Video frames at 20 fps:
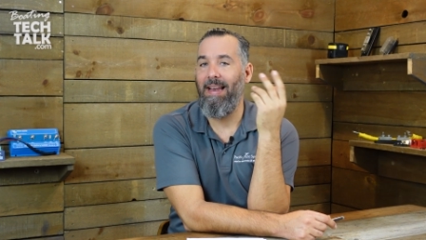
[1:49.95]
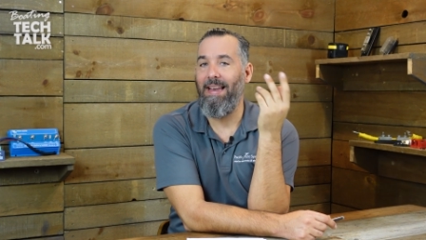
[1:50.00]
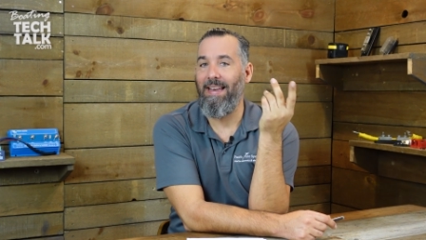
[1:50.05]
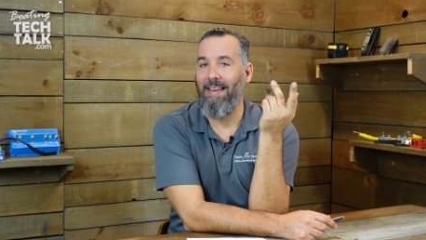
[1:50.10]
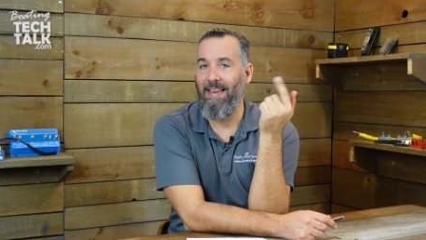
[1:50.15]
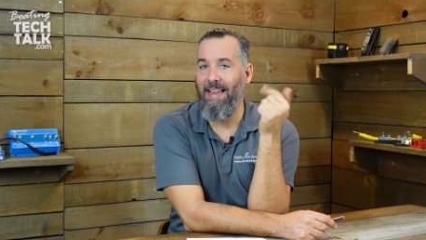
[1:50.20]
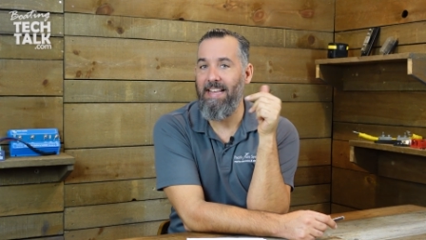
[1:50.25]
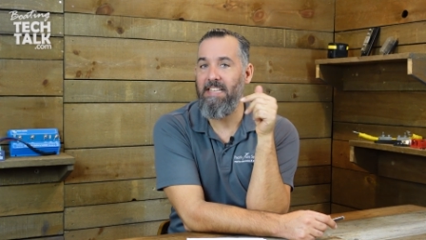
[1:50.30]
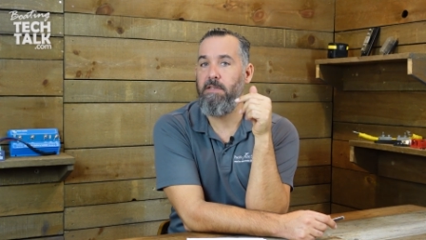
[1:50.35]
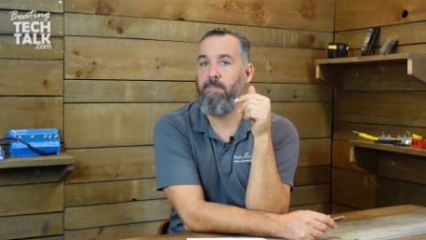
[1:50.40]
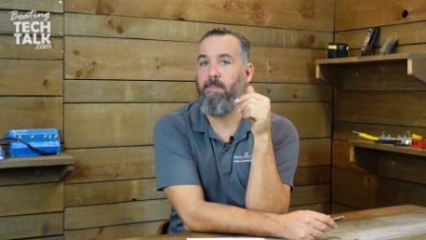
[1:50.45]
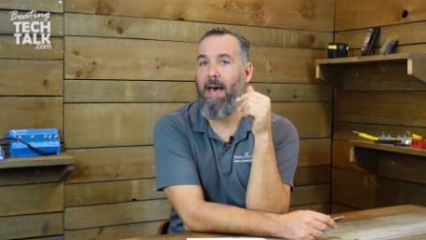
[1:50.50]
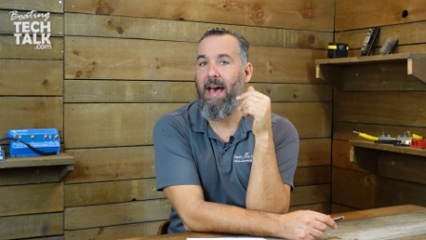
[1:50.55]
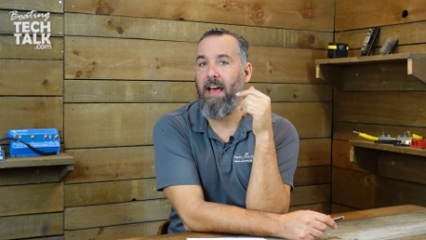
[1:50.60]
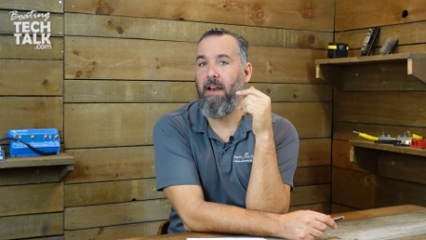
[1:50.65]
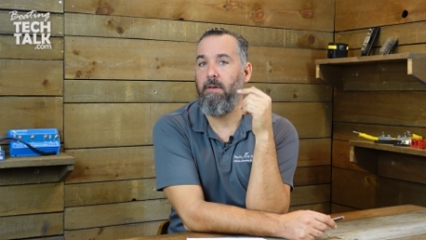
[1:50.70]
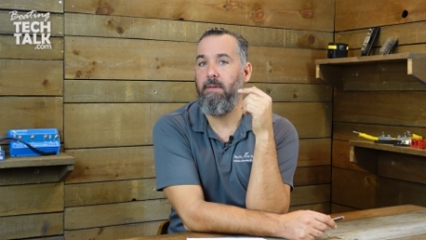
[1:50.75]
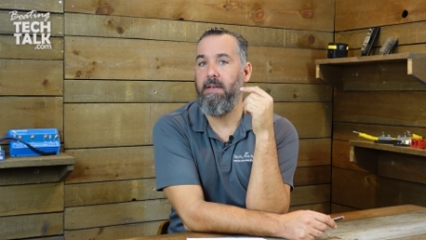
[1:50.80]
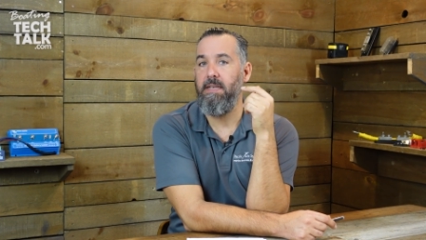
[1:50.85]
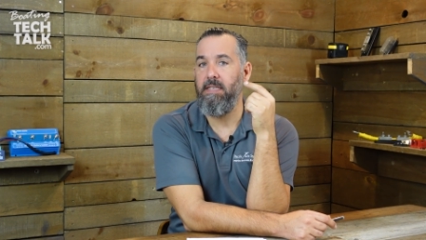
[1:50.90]
less
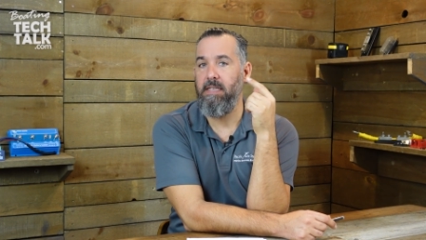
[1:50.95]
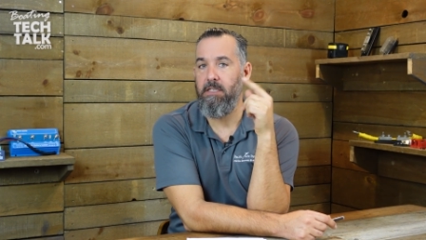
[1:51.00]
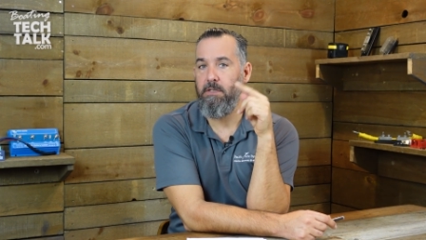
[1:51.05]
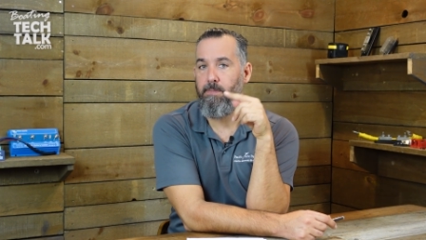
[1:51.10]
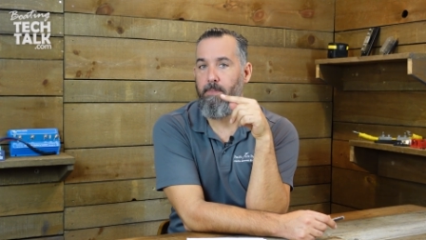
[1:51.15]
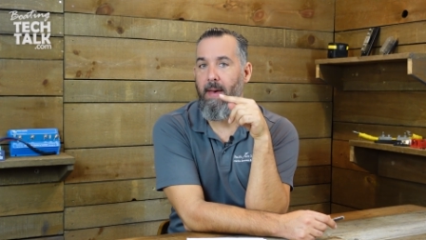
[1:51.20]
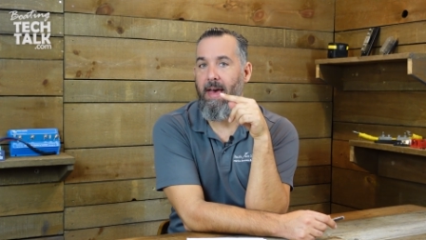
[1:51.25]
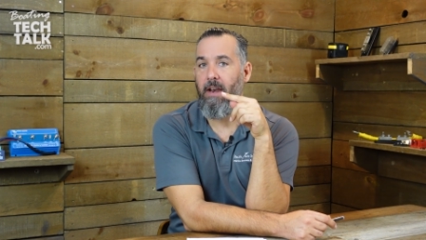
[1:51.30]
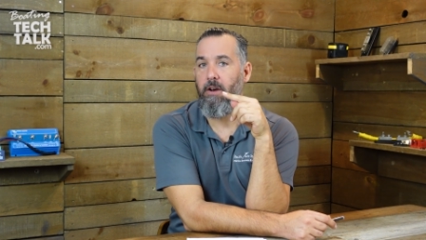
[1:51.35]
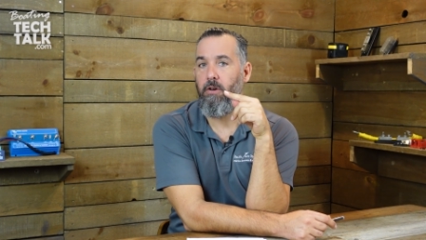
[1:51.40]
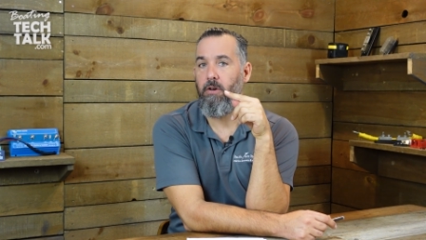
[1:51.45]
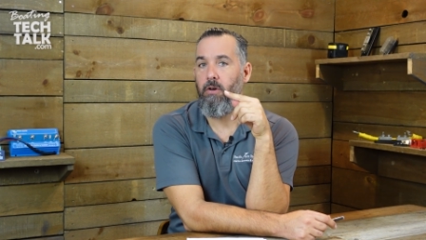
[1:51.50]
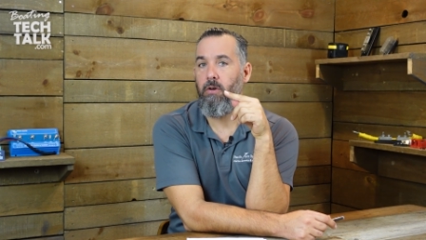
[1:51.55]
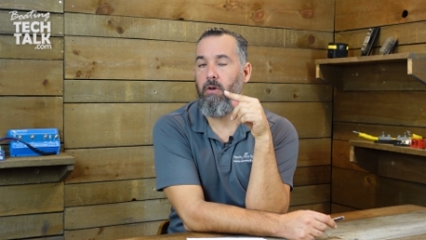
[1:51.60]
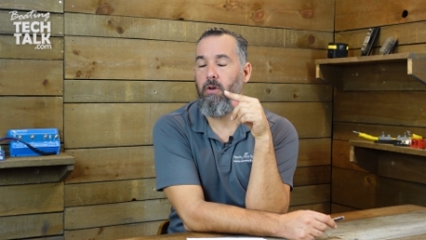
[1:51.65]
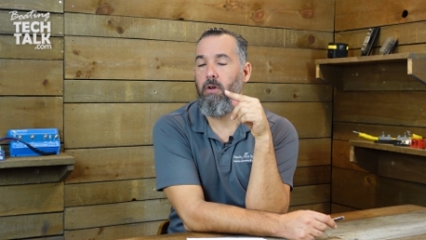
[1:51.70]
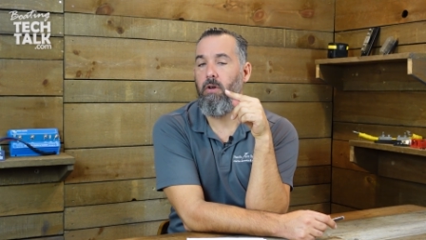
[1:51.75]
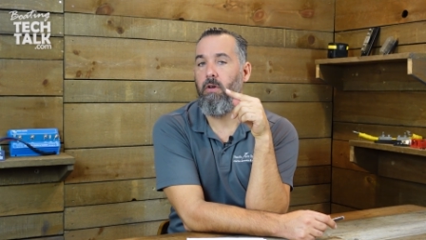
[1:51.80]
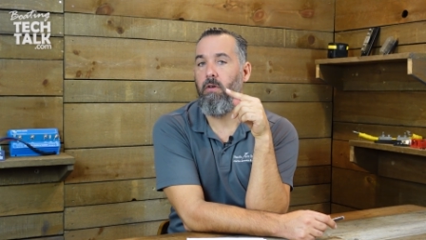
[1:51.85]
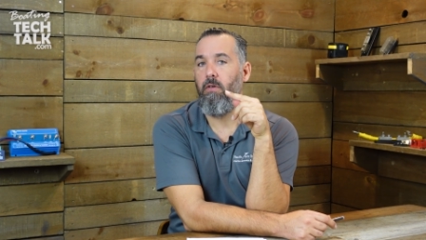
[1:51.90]
batteries is better
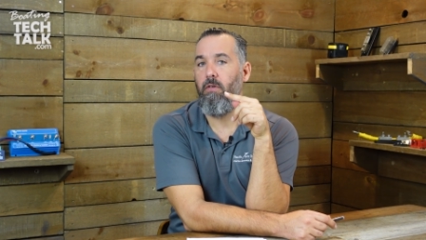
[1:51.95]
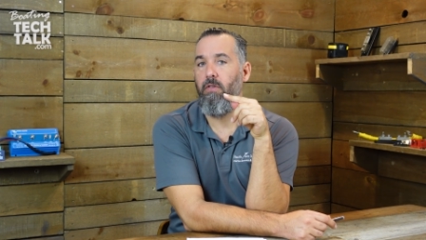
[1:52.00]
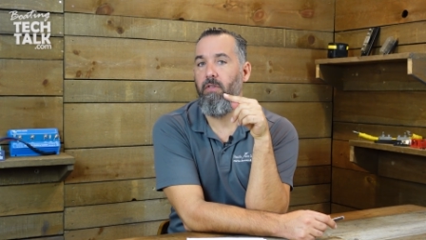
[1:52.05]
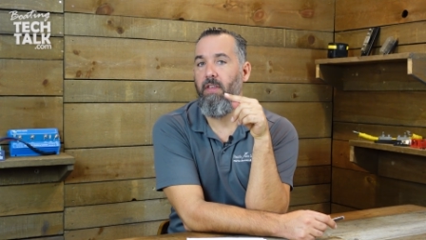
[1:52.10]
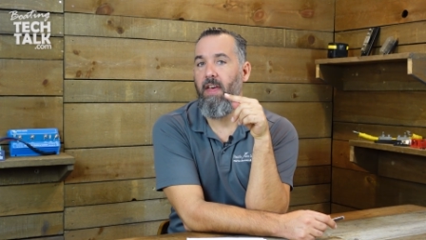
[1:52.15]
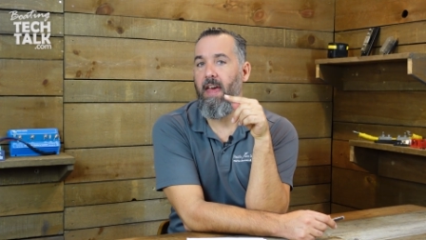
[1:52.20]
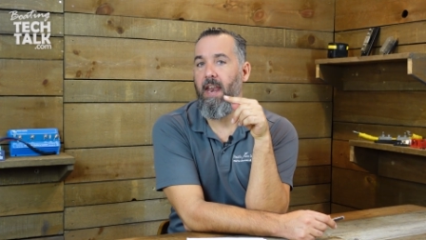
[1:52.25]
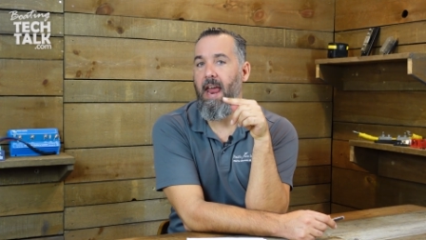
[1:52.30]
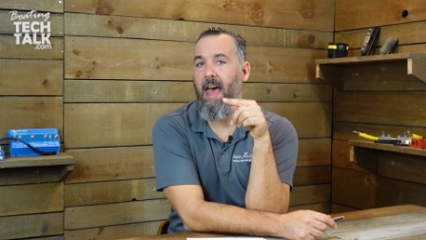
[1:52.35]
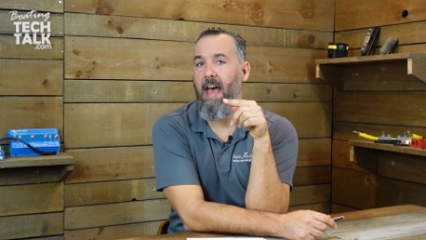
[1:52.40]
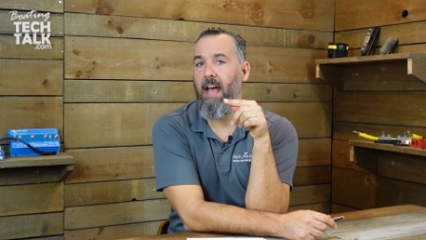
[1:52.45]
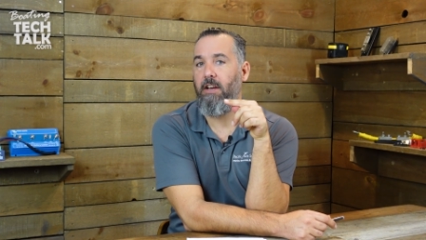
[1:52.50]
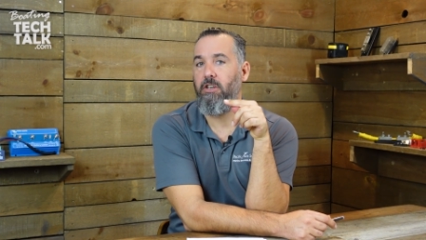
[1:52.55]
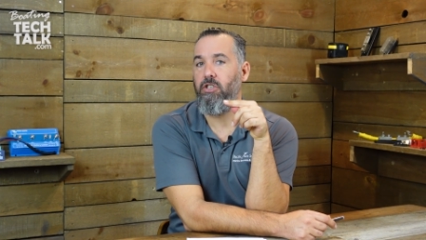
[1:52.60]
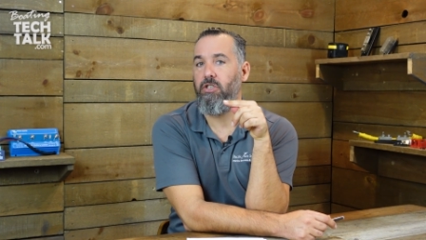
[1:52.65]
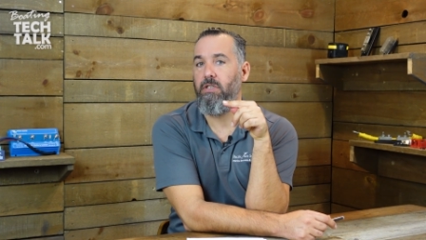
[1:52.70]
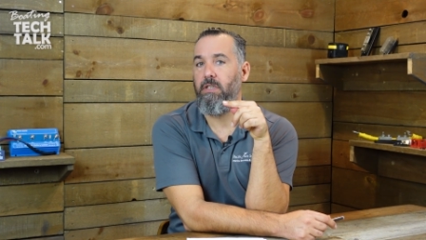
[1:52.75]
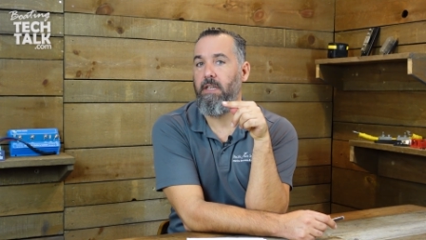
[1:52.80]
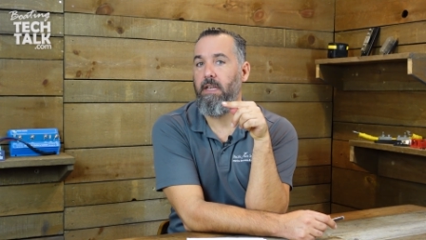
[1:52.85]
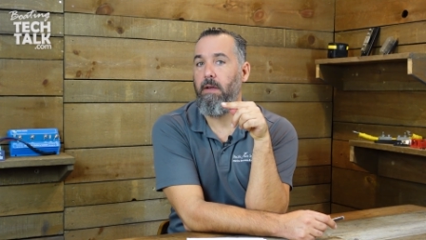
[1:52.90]
than
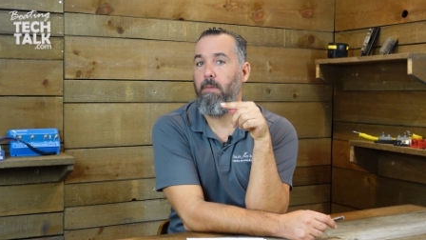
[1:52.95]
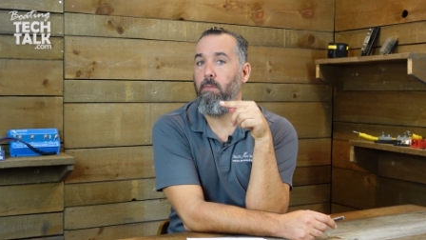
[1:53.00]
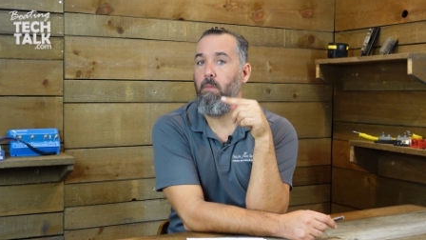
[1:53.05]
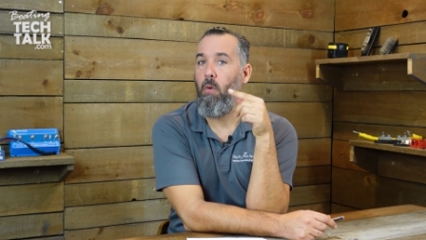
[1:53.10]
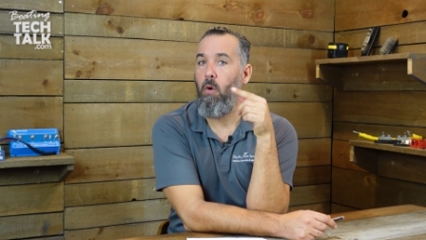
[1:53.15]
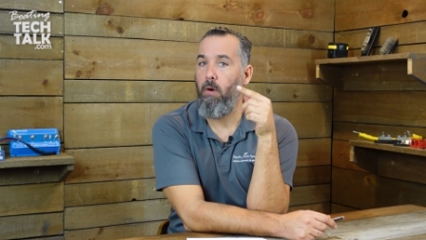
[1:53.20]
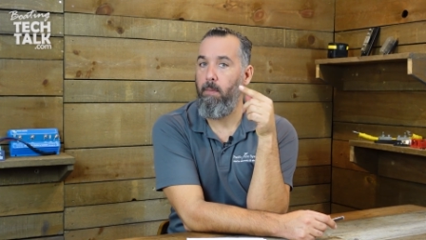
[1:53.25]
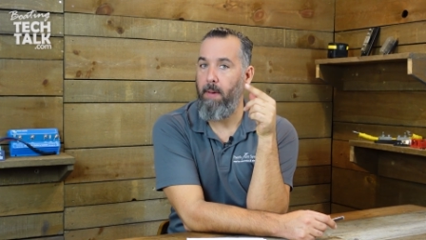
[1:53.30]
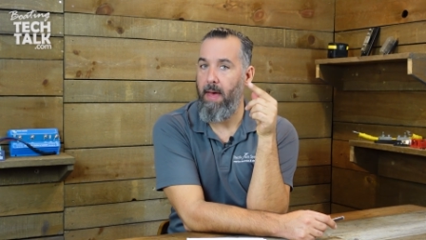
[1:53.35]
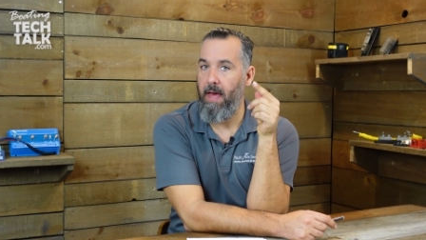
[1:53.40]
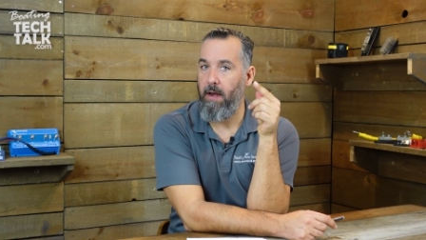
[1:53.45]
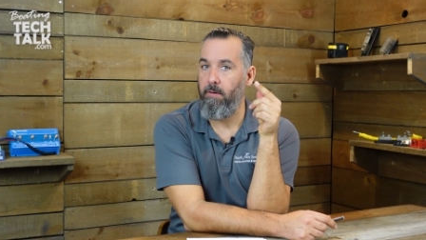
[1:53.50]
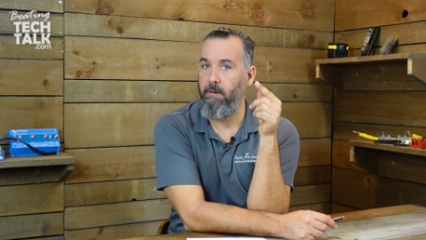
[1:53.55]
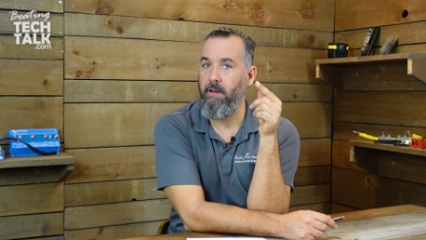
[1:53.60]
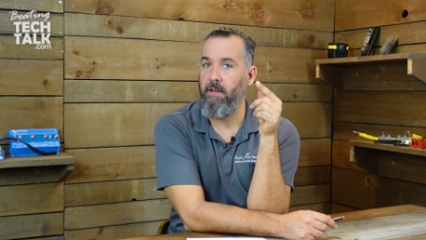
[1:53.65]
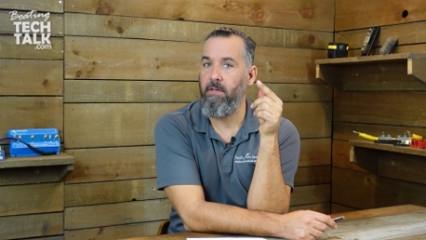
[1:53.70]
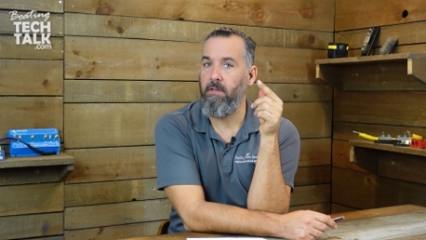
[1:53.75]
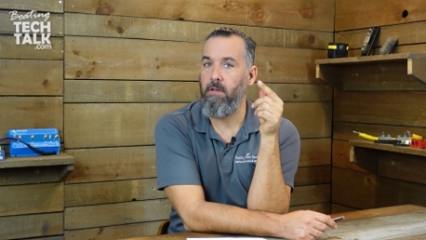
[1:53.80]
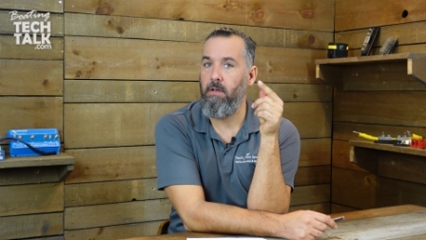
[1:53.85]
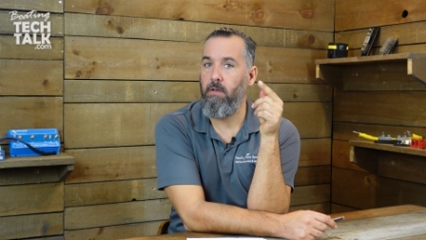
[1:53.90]
actually more
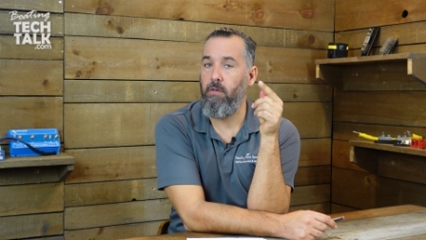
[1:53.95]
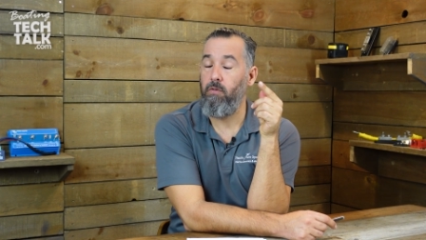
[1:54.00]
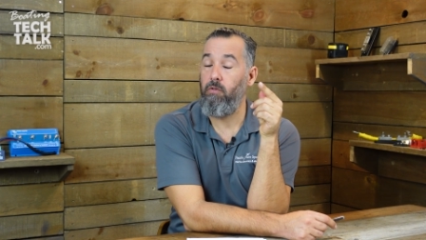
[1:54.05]
batteries.